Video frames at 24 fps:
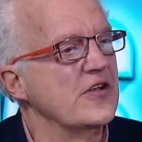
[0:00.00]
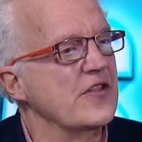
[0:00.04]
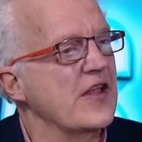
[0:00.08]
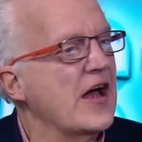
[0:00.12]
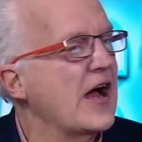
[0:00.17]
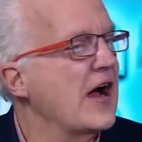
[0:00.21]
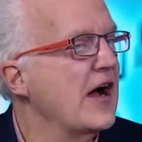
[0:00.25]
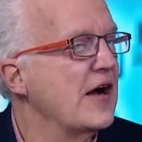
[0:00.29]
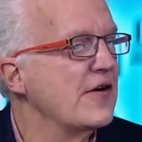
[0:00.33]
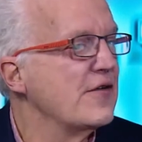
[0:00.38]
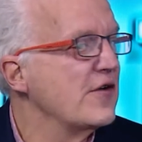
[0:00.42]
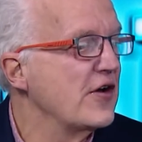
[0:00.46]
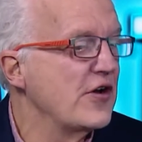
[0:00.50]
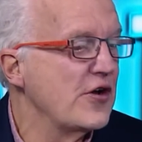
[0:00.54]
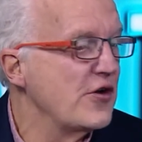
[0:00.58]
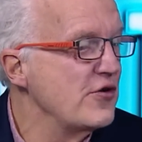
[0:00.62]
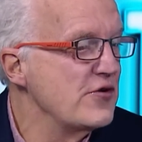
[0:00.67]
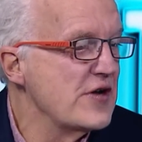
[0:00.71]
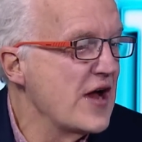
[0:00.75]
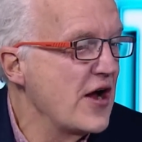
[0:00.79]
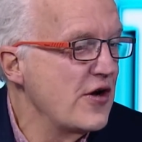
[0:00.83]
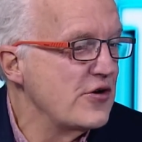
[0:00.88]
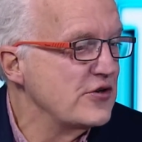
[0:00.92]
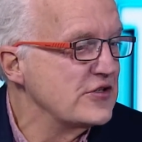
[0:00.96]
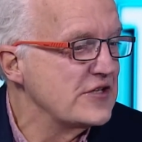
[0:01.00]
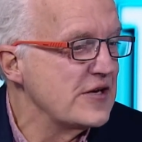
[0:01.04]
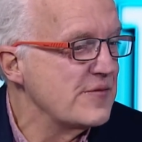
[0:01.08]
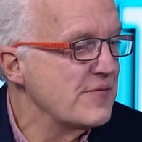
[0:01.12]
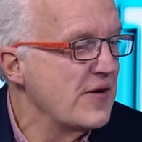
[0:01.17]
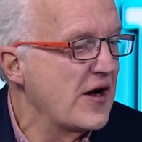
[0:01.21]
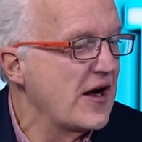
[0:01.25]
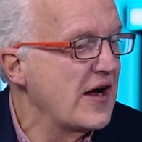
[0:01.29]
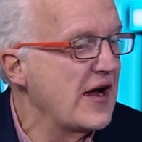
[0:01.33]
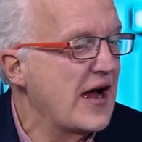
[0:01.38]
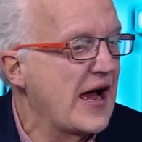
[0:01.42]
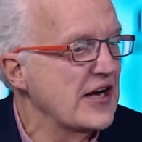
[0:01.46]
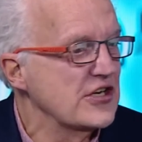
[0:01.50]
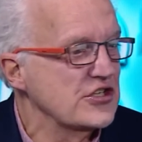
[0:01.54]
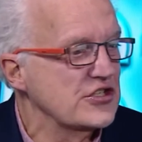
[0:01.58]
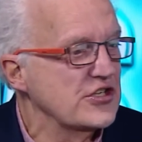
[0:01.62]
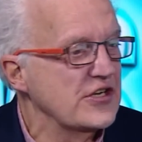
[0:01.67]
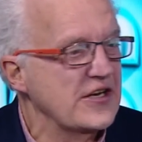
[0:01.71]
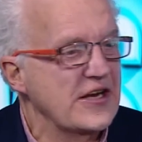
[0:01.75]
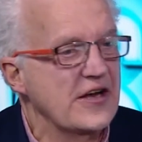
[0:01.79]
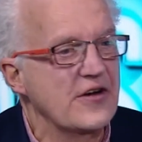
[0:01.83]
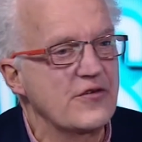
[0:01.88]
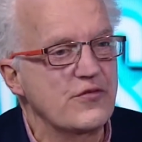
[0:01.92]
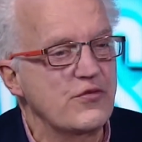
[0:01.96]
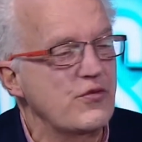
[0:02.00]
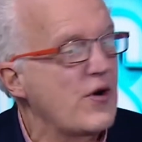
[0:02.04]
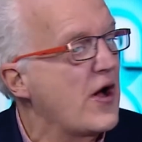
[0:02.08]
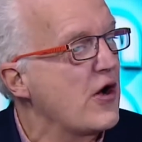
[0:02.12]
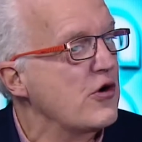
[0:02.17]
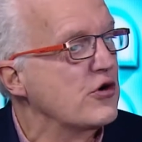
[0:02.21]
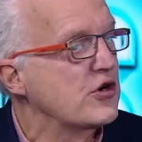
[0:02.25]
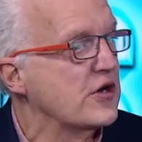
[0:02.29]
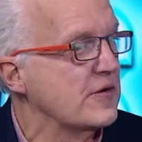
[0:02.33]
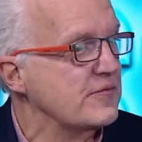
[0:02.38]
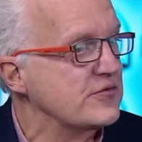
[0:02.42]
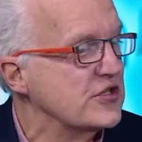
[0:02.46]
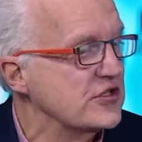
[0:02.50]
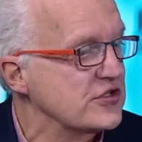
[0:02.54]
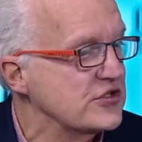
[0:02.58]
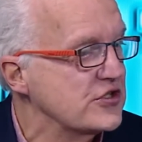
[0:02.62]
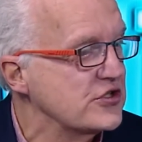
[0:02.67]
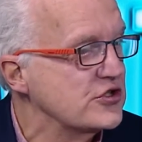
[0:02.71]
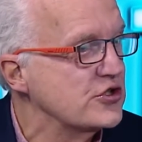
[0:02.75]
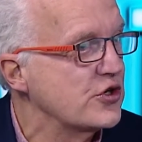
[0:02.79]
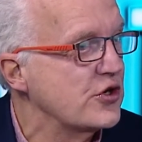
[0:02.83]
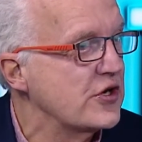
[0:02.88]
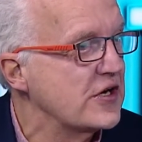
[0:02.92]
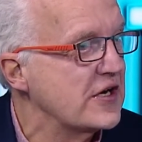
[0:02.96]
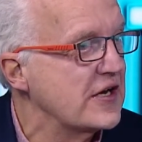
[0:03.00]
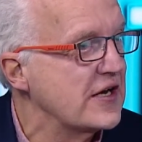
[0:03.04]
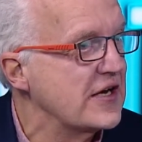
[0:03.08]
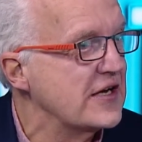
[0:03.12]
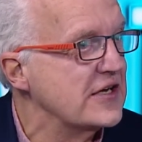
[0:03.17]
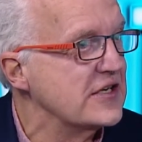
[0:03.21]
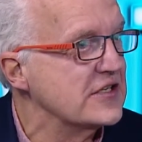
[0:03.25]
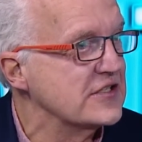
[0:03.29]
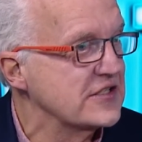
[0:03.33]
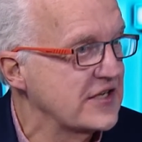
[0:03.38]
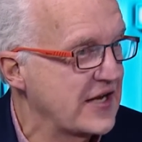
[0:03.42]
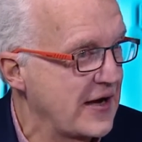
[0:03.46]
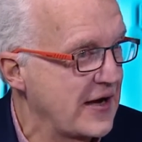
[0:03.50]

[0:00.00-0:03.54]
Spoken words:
on that. Who knows? He might actually have welcomed such a toilet in his